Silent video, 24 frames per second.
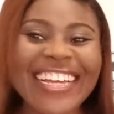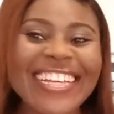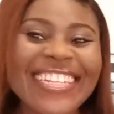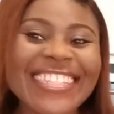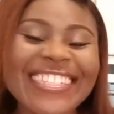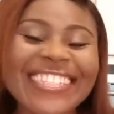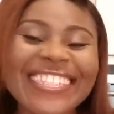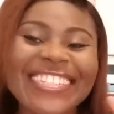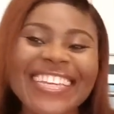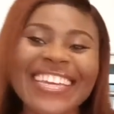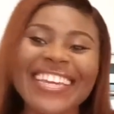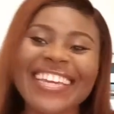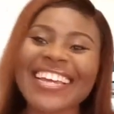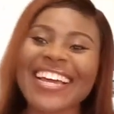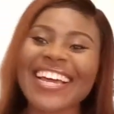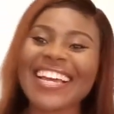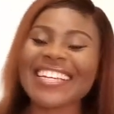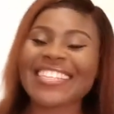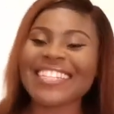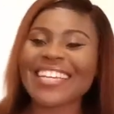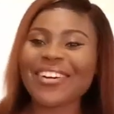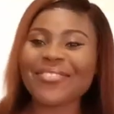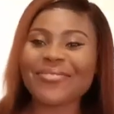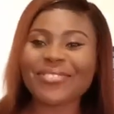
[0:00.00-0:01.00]
Today,
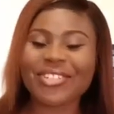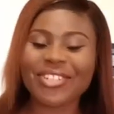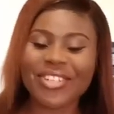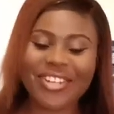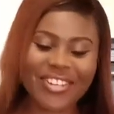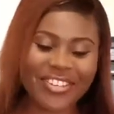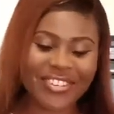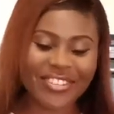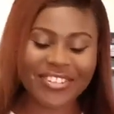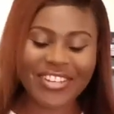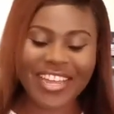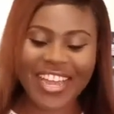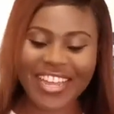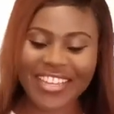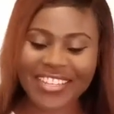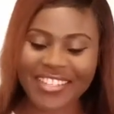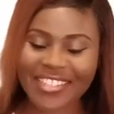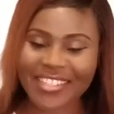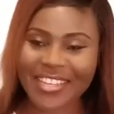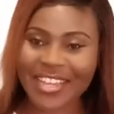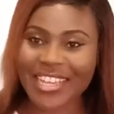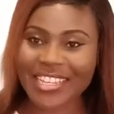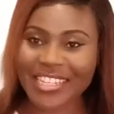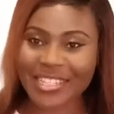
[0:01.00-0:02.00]
guys, I'll be showing you
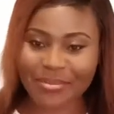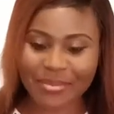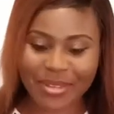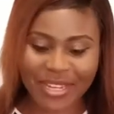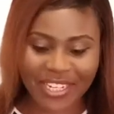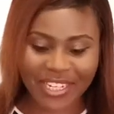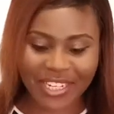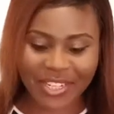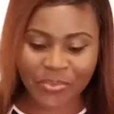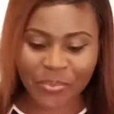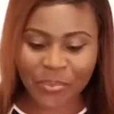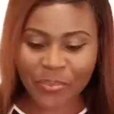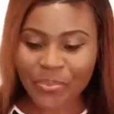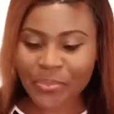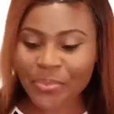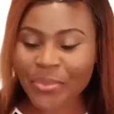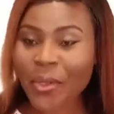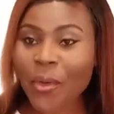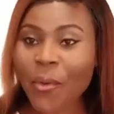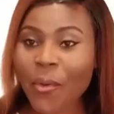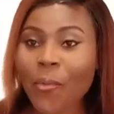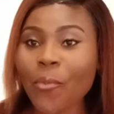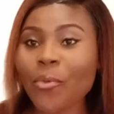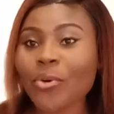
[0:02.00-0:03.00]
guys, explaining
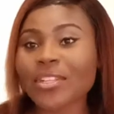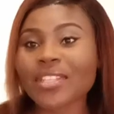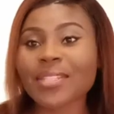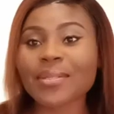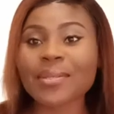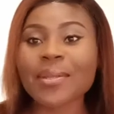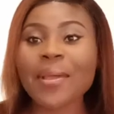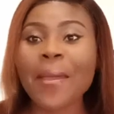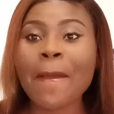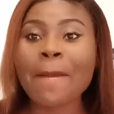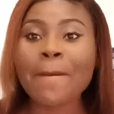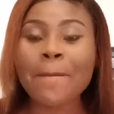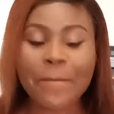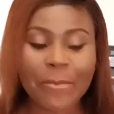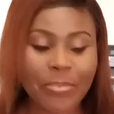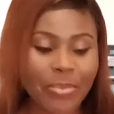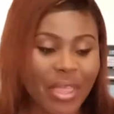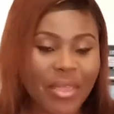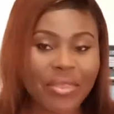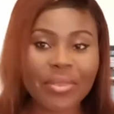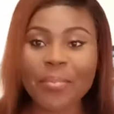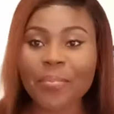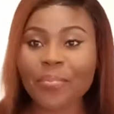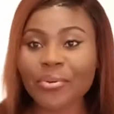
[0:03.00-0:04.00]
what
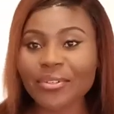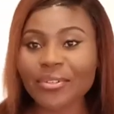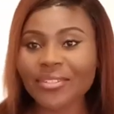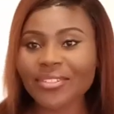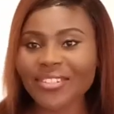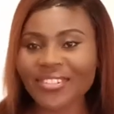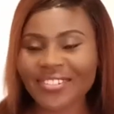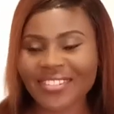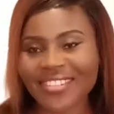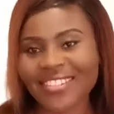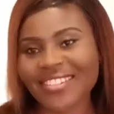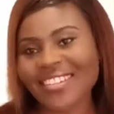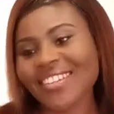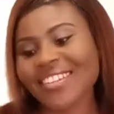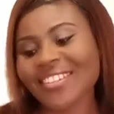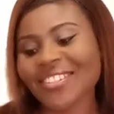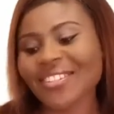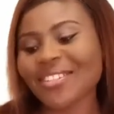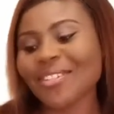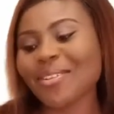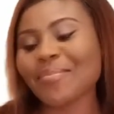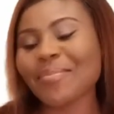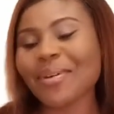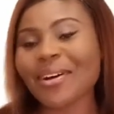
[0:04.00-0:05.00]
the product is
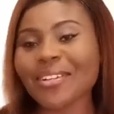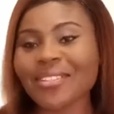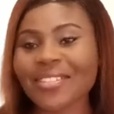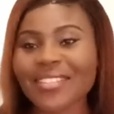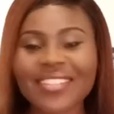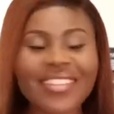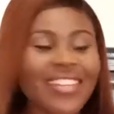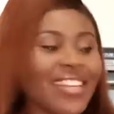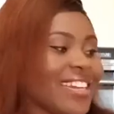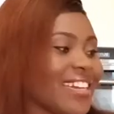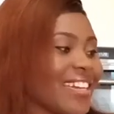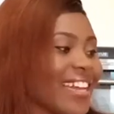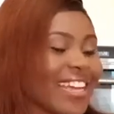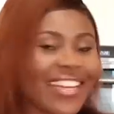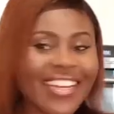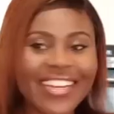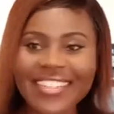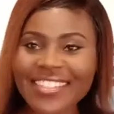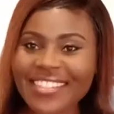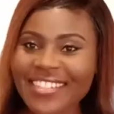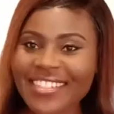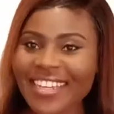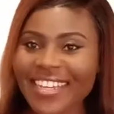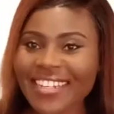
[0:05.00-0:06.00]
all about. Like
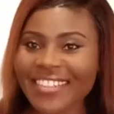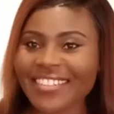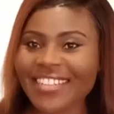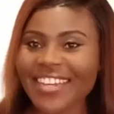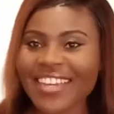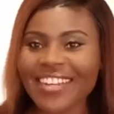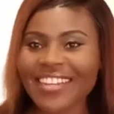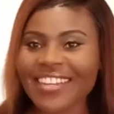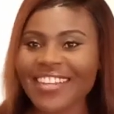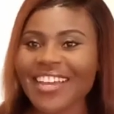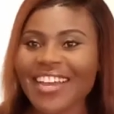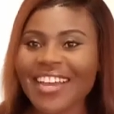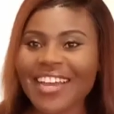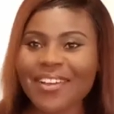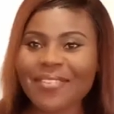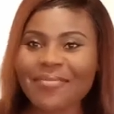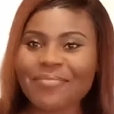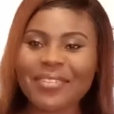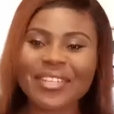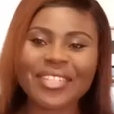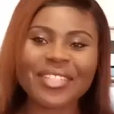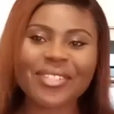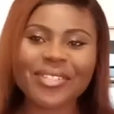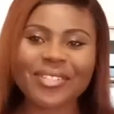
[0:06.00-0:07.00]
I said earlier, I'm
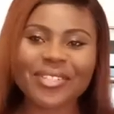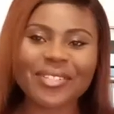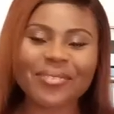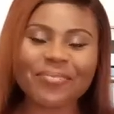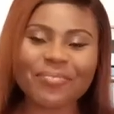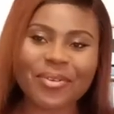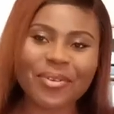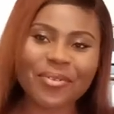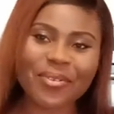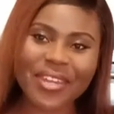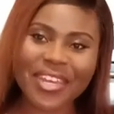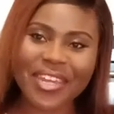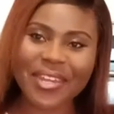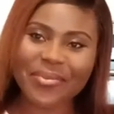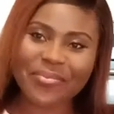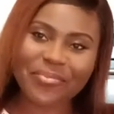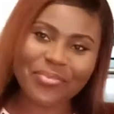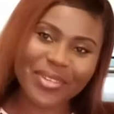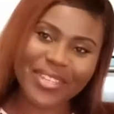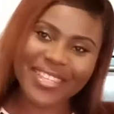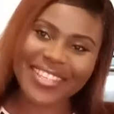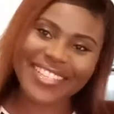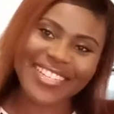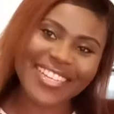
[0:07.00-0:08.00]
into the Marykay
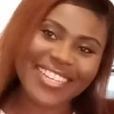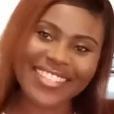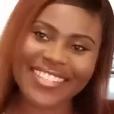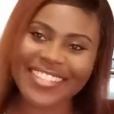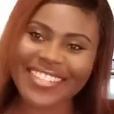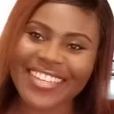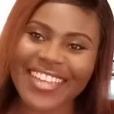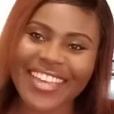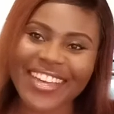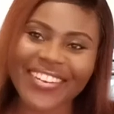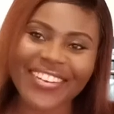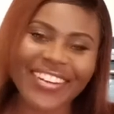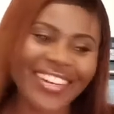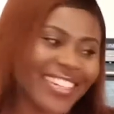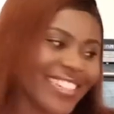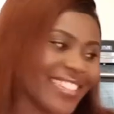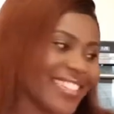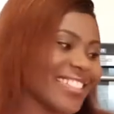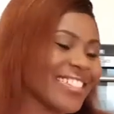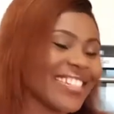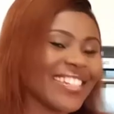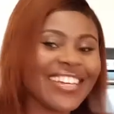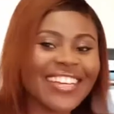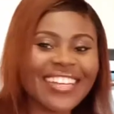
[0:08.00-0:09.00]
business now, and
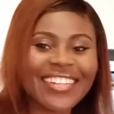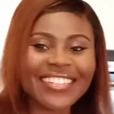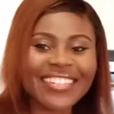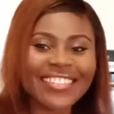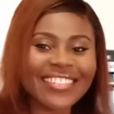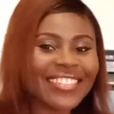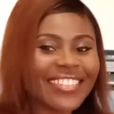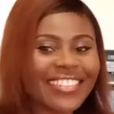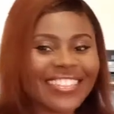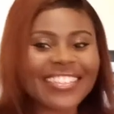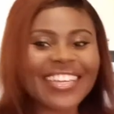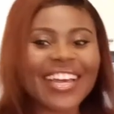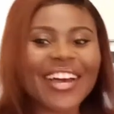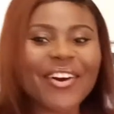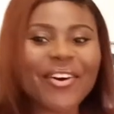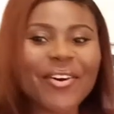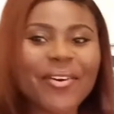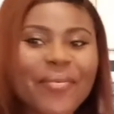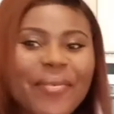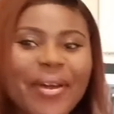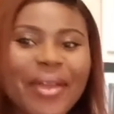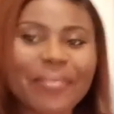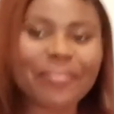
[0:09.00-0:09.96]
these are all my